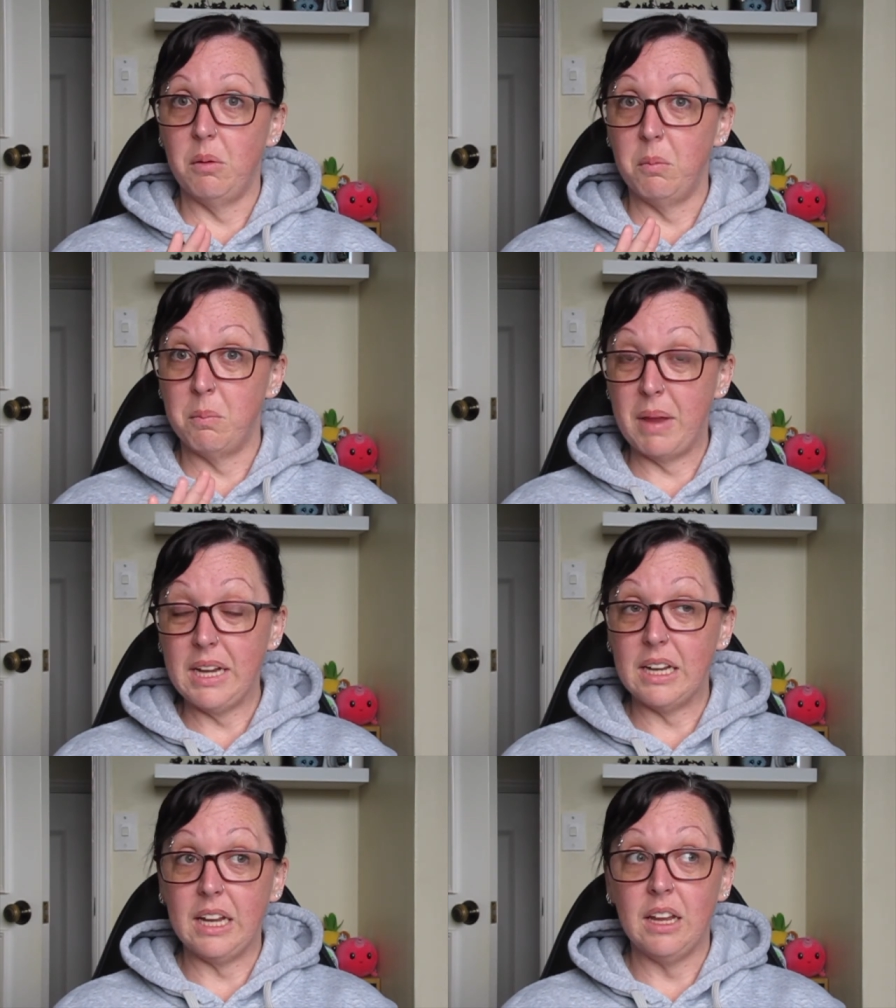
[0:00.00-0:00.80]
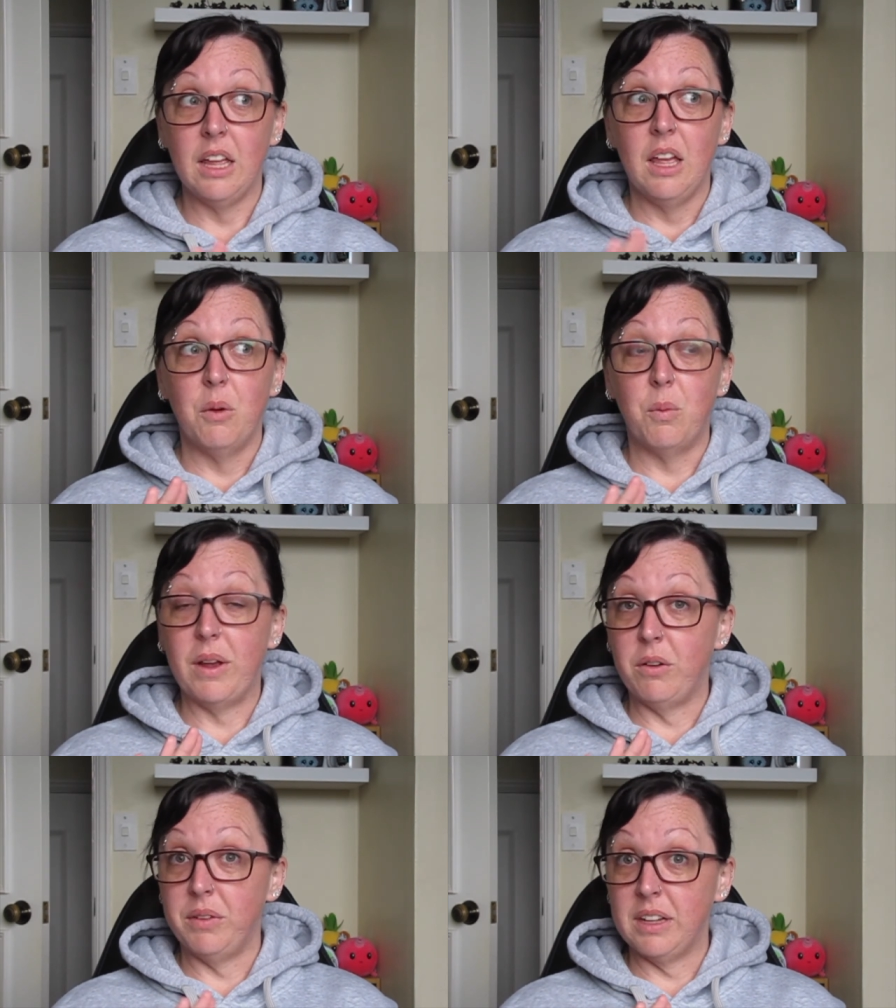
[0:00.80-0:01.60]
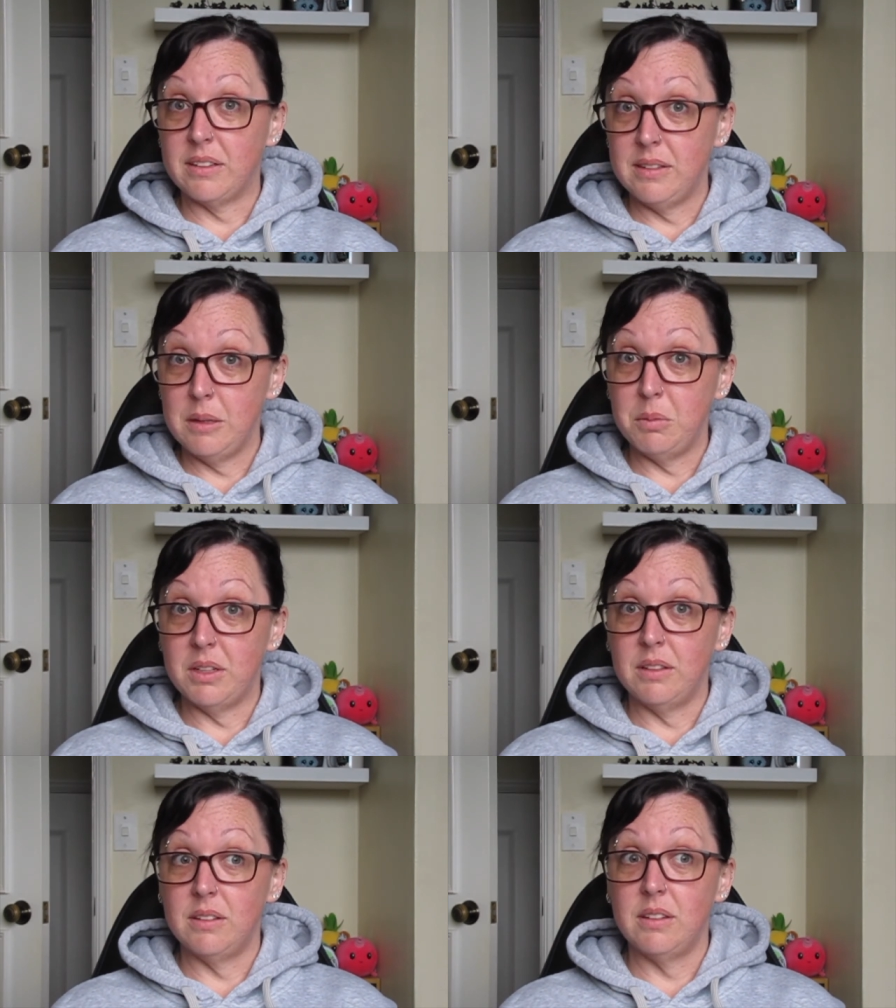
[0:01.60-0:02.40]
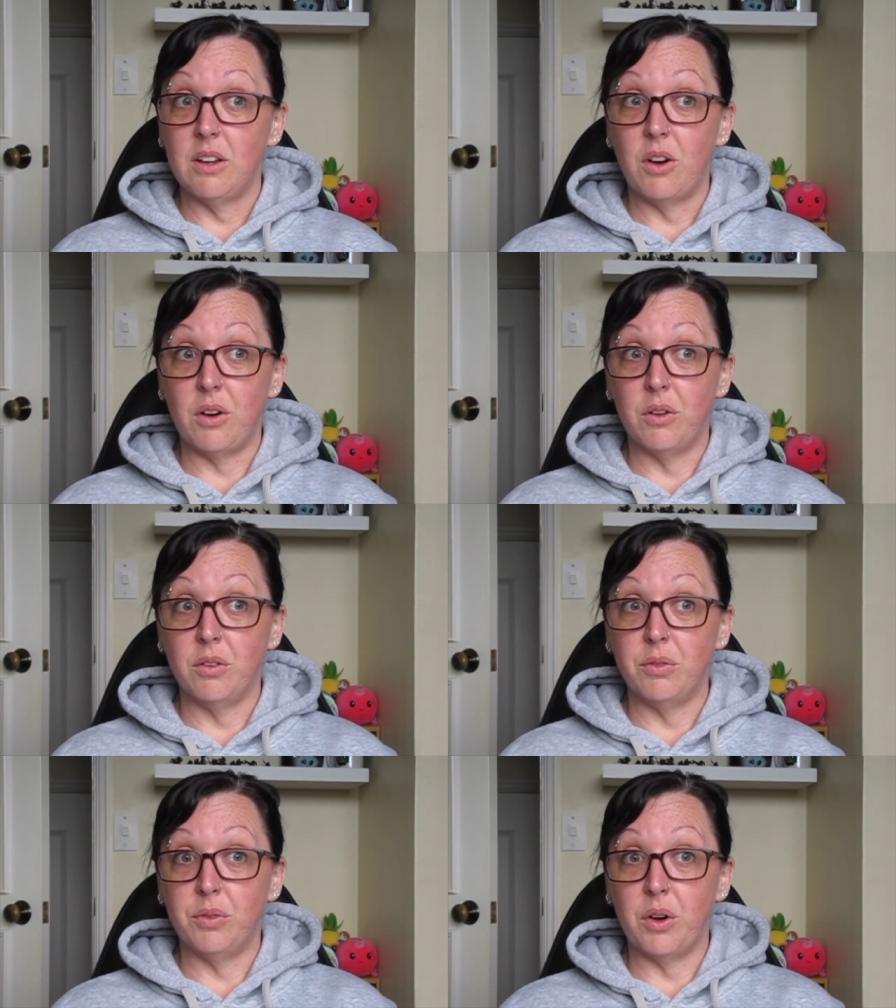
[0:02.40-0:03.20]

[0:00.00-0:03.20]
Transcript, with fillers: Mainly one of acceptance of,